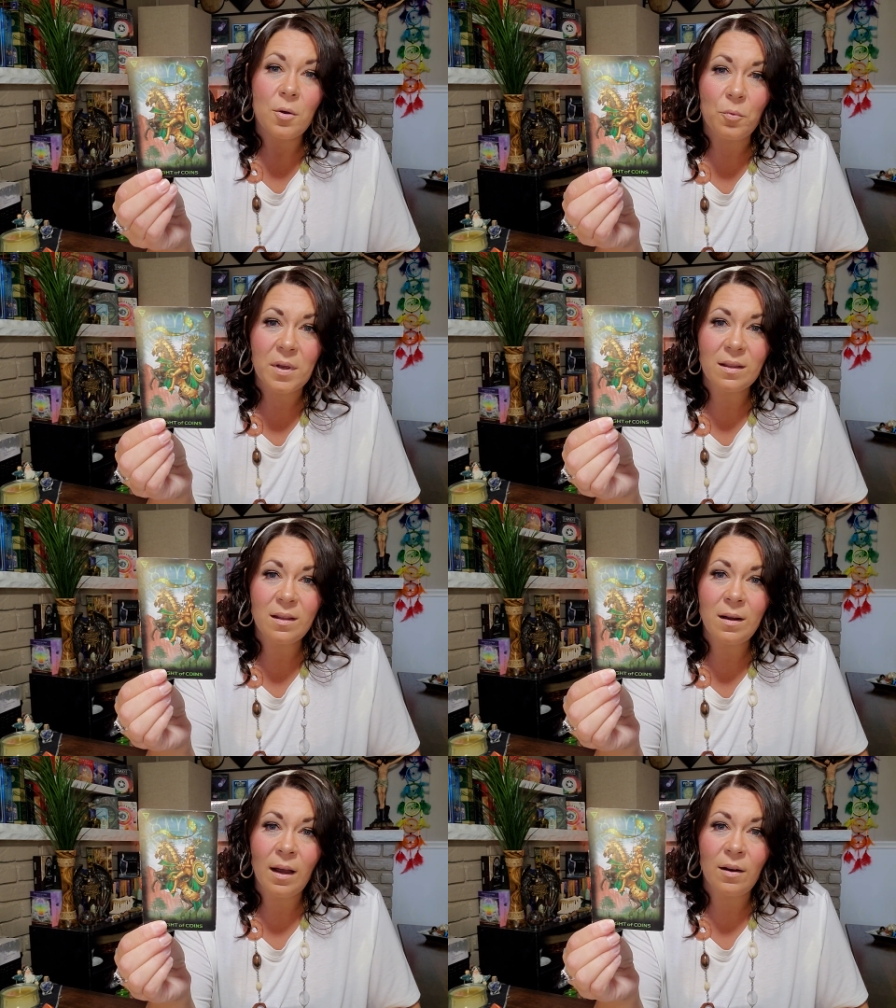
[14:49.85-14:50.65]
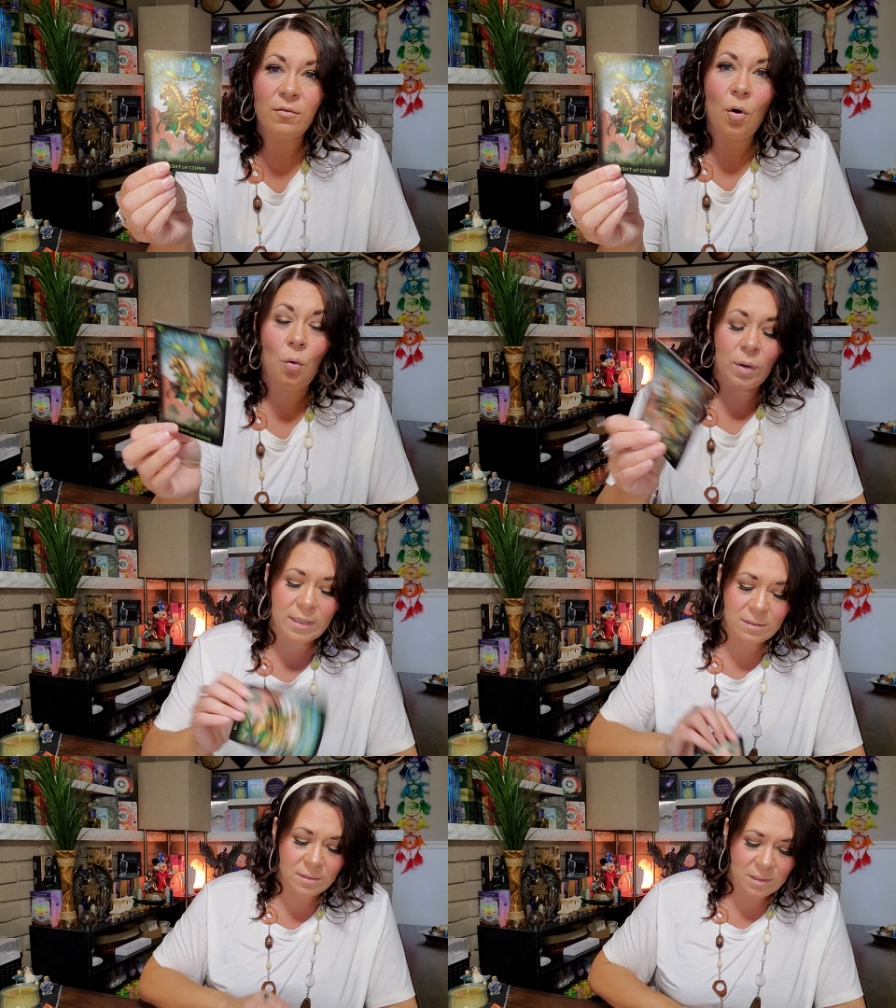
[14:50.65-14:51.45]
We get the Knight of
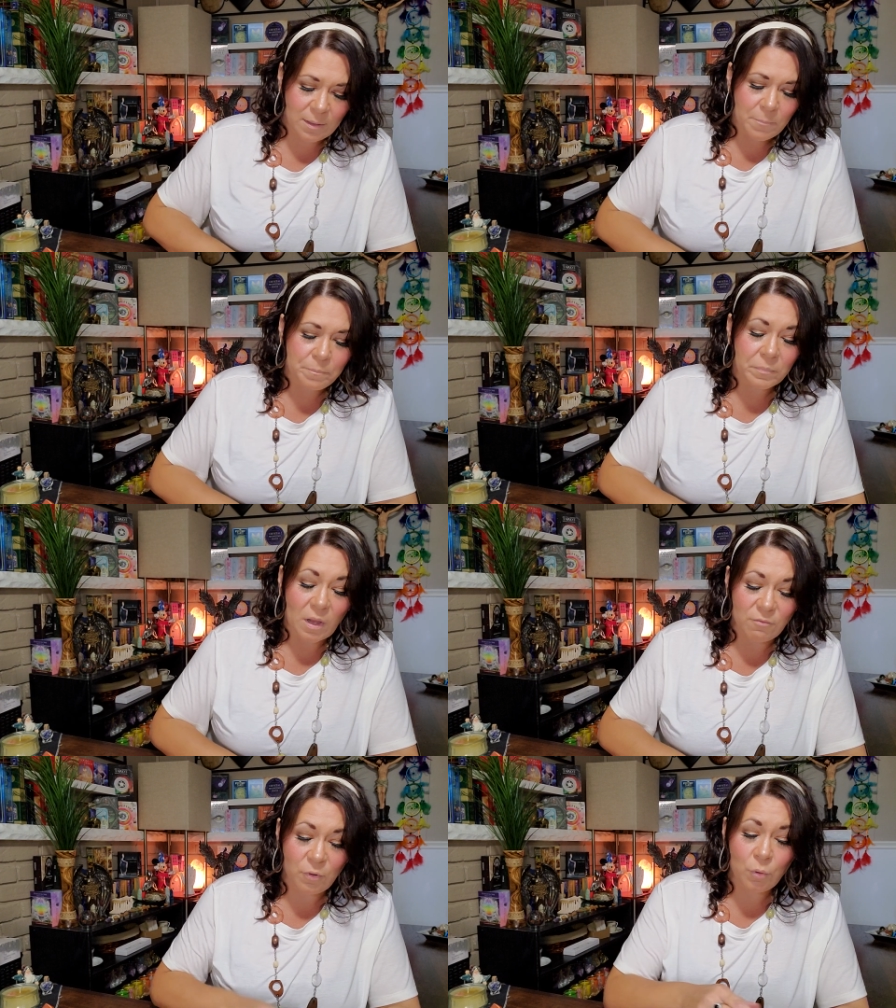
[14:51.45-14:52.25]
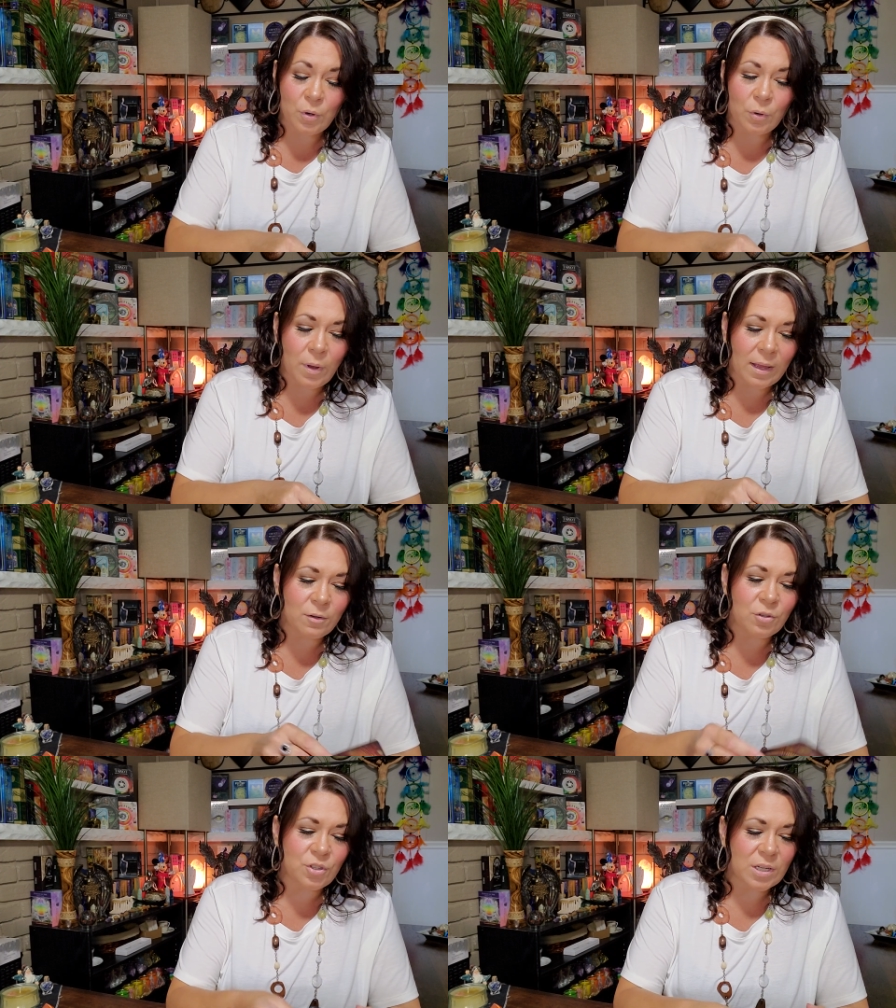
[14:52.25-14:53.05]
Coins, Virgo
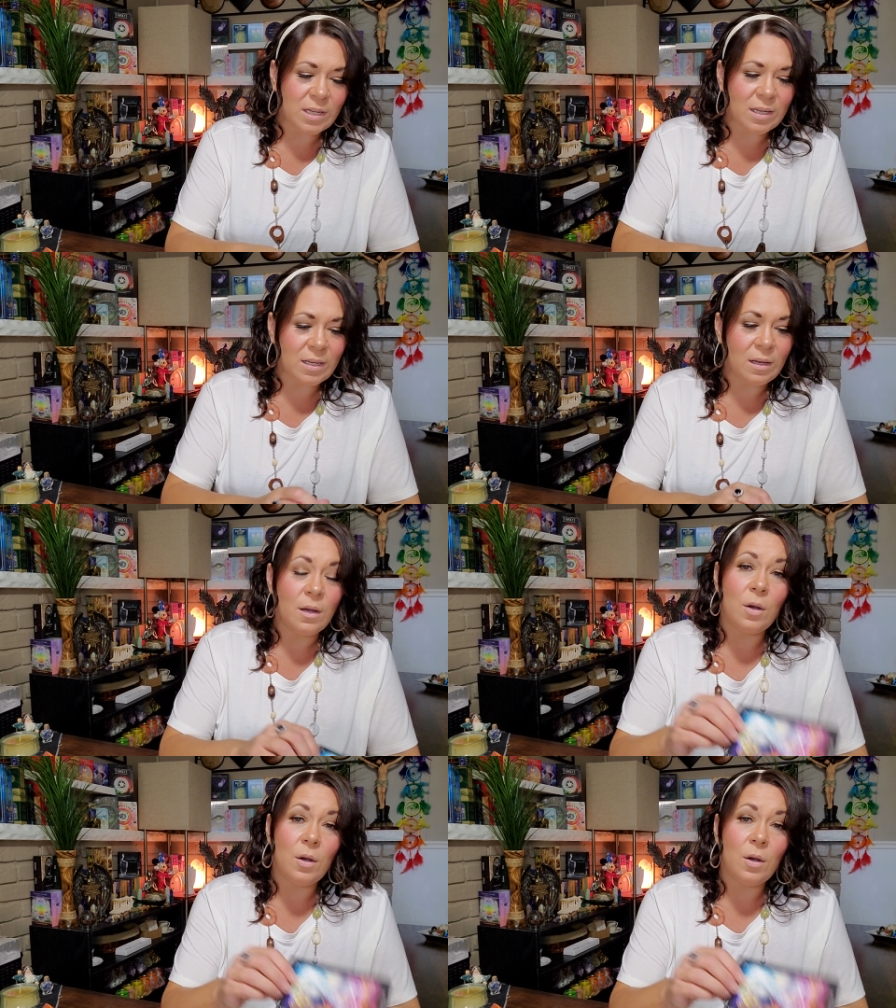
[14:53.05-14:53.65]
energy.